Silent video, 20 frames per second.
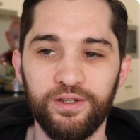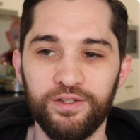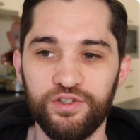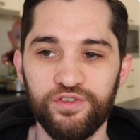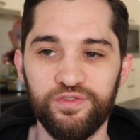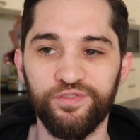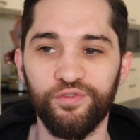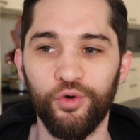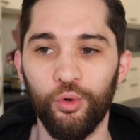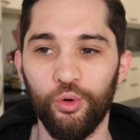is
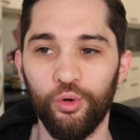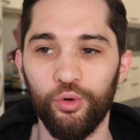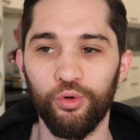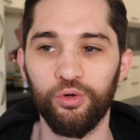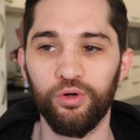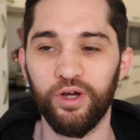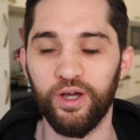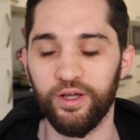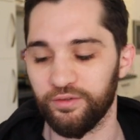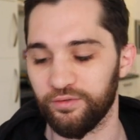
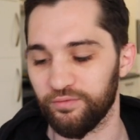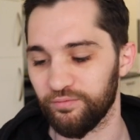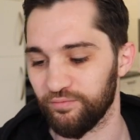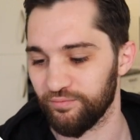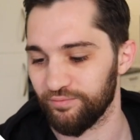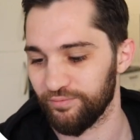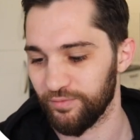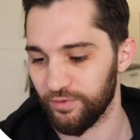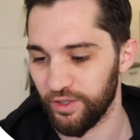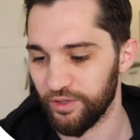for, and
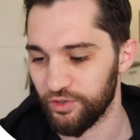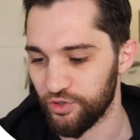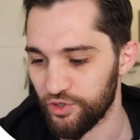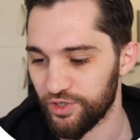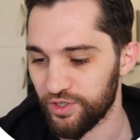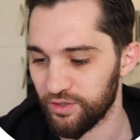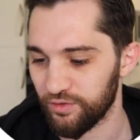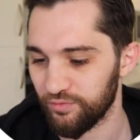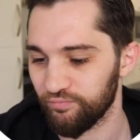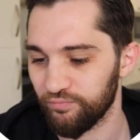it
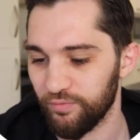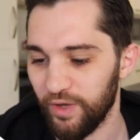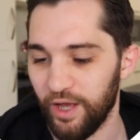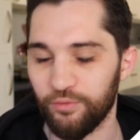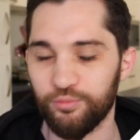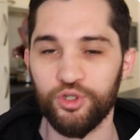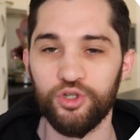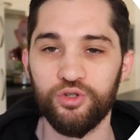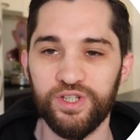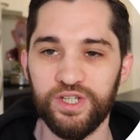just
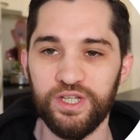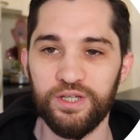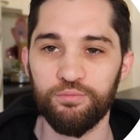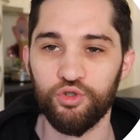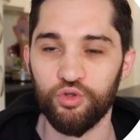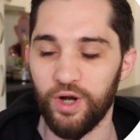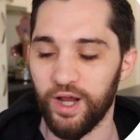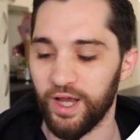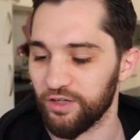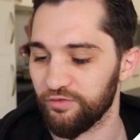helps you to keep
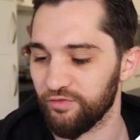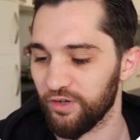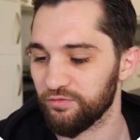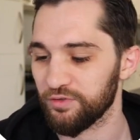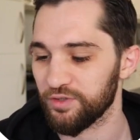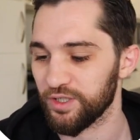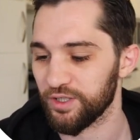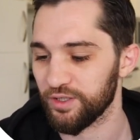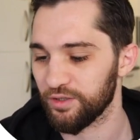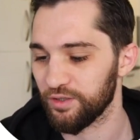track of
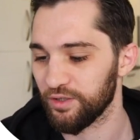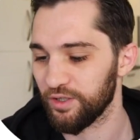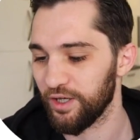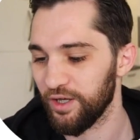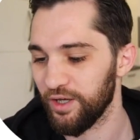everything.